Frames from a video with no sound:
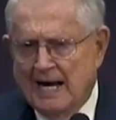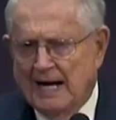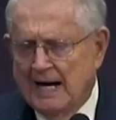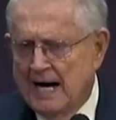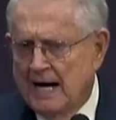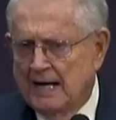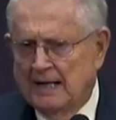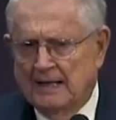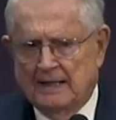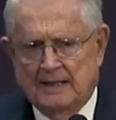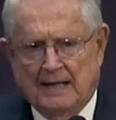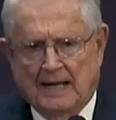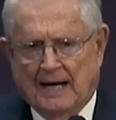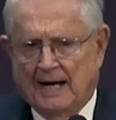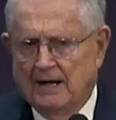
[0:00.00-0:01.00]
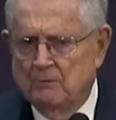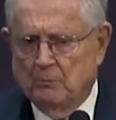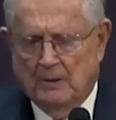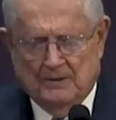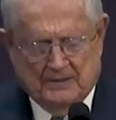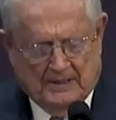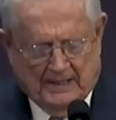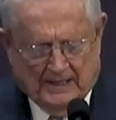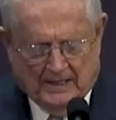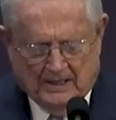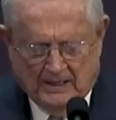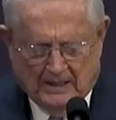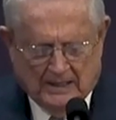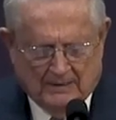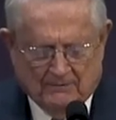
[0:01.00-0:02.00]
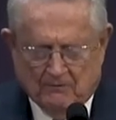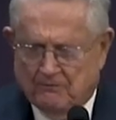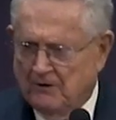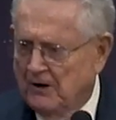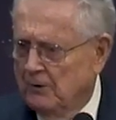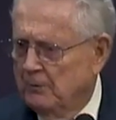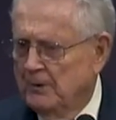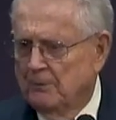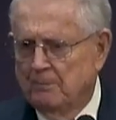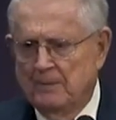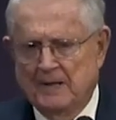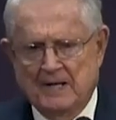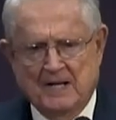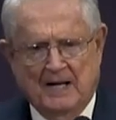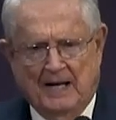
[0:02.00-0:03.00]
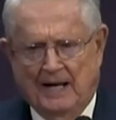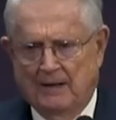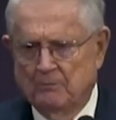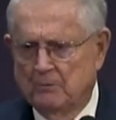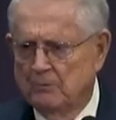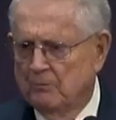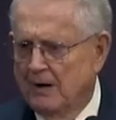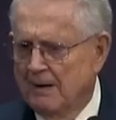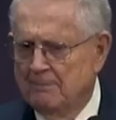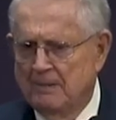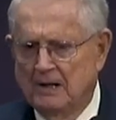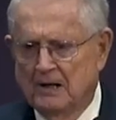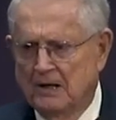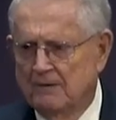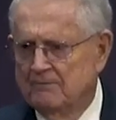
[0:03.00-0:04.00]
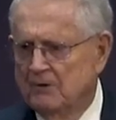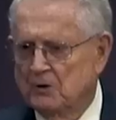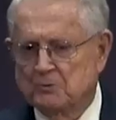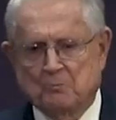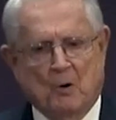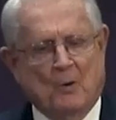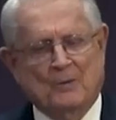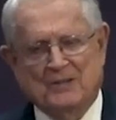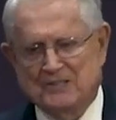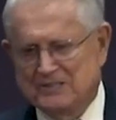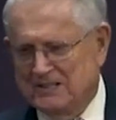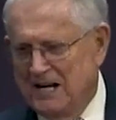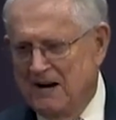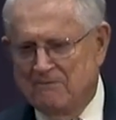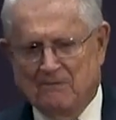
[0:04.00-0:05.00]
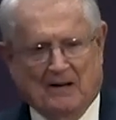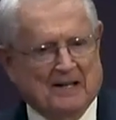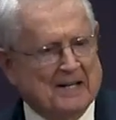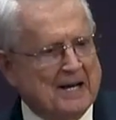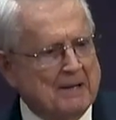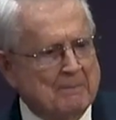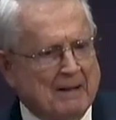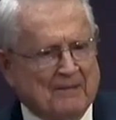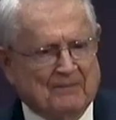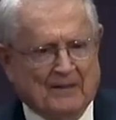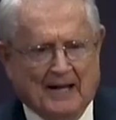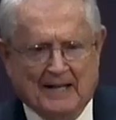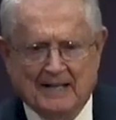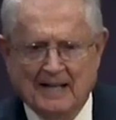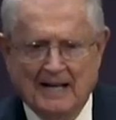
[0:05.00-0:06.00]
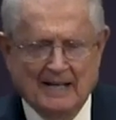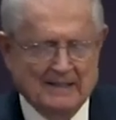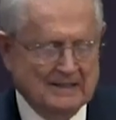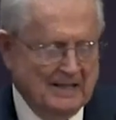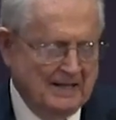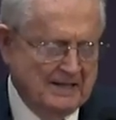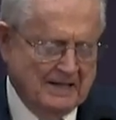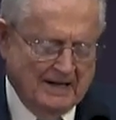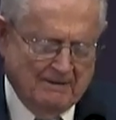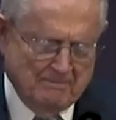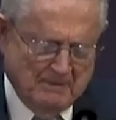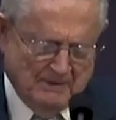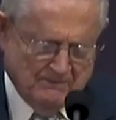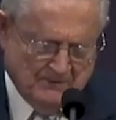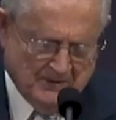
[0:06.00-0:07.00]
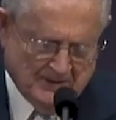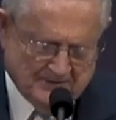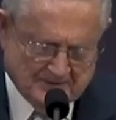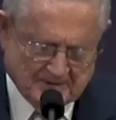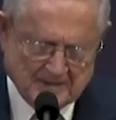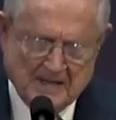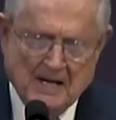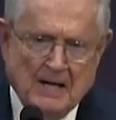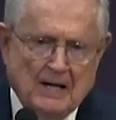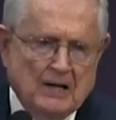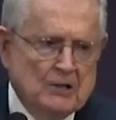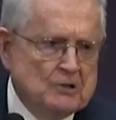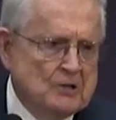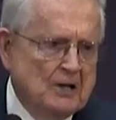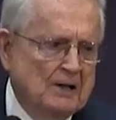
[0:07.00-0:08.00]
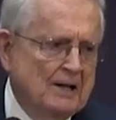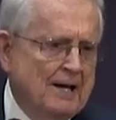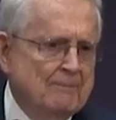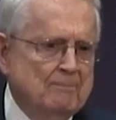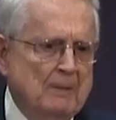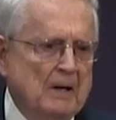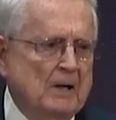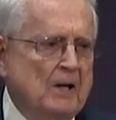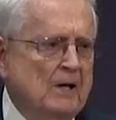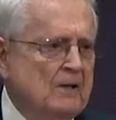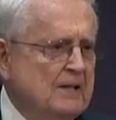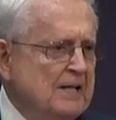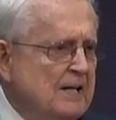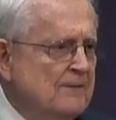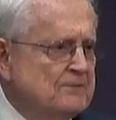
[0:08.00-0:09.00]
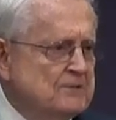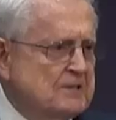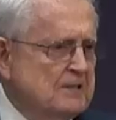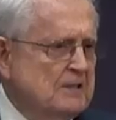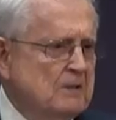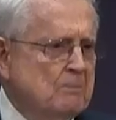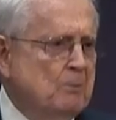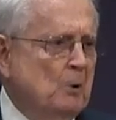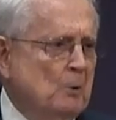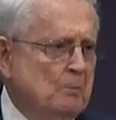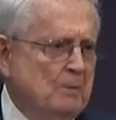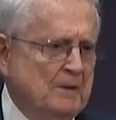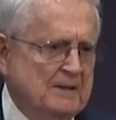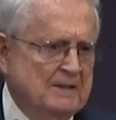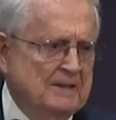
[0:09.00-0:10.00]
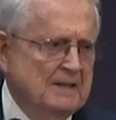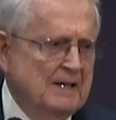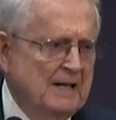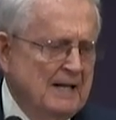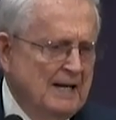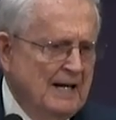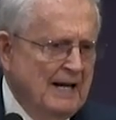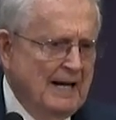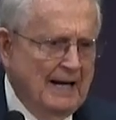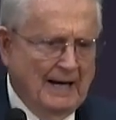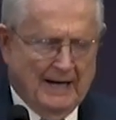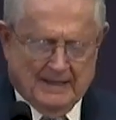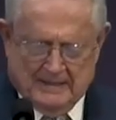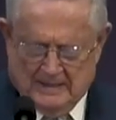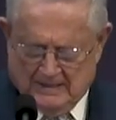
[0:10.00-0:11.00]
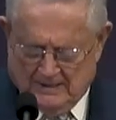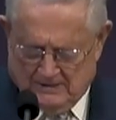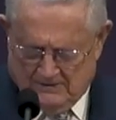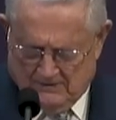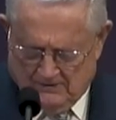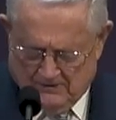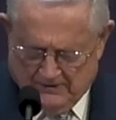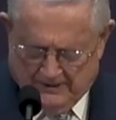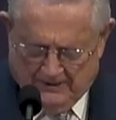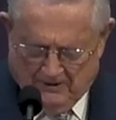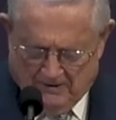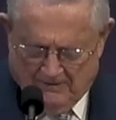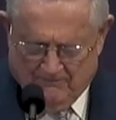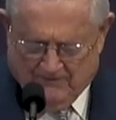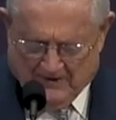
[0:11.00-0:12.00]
I had one that had a love affair with me and would write me love notes. Boy, when the staff found out about that, they gave me fits. She left me little gifts in the pulpit. And on and on.